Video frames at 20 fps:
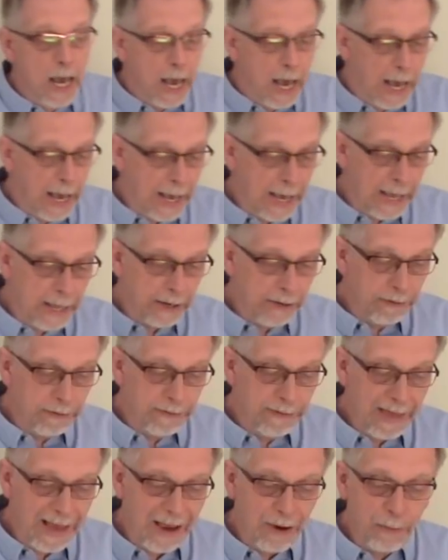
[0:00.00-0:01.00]
And
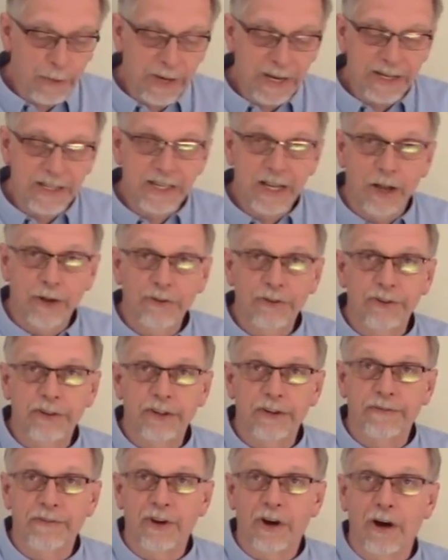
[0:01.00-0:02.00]
that way it tells us
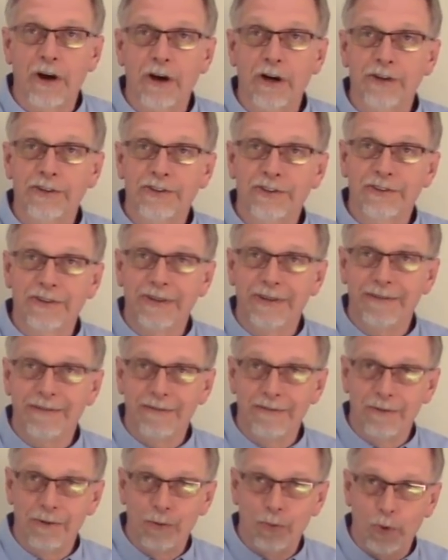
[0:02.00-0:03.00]
if the heart's
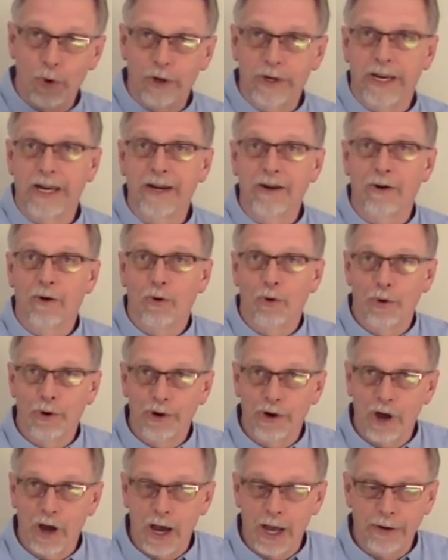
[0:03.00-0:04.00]
working or
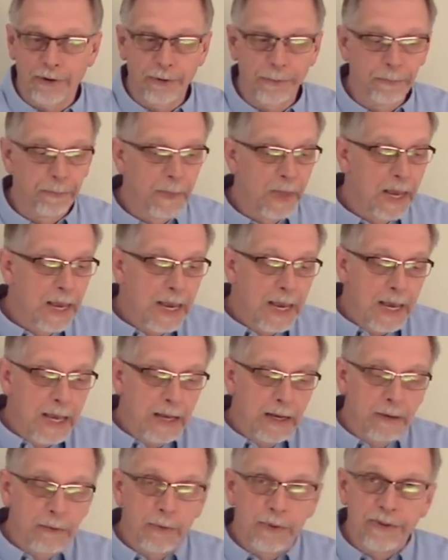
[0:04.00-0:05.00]
not.
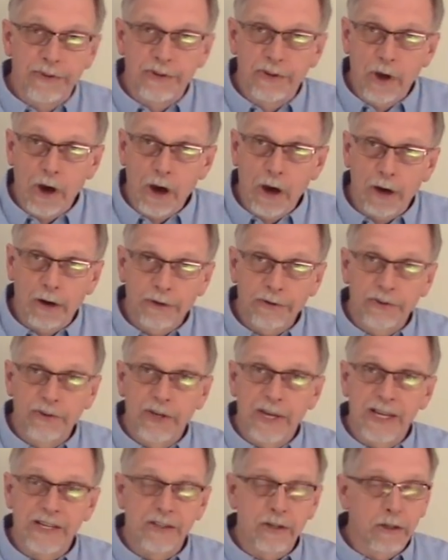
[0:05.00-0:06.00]
With dogs,
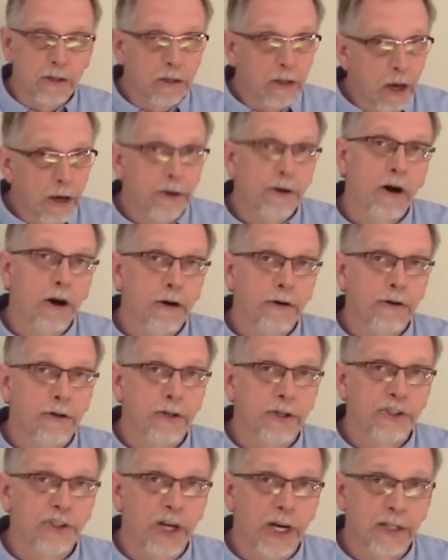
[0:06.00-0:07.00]
it's a lot harder to
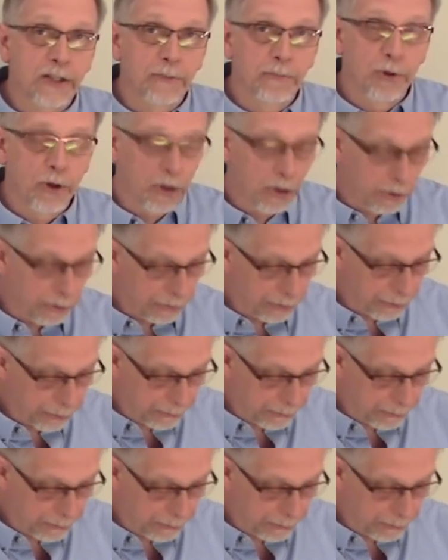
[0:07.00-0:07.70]
check the pulse.